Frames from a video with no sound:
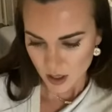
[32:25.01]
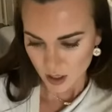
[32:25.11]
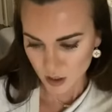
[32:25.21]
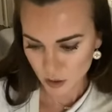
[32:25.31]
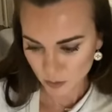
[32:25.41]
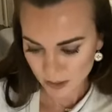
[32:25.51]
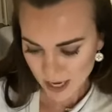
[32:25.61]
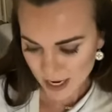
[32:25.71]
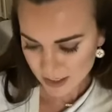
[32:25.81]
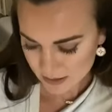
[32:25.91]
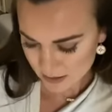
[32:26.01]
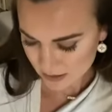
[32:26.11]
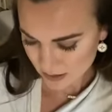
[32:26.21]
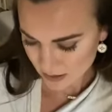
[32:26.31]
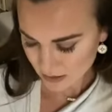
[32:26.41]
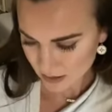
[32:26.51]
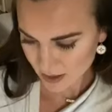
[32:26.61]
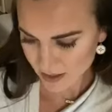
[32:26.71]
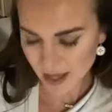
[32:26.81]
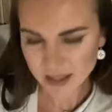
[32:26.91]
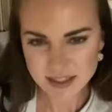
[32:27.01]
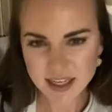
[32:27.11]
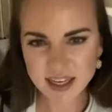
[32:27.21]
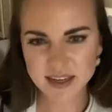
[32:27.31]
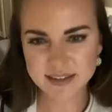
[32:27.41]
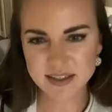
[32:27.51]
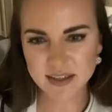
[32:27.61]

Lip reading: illuminate, and that's it.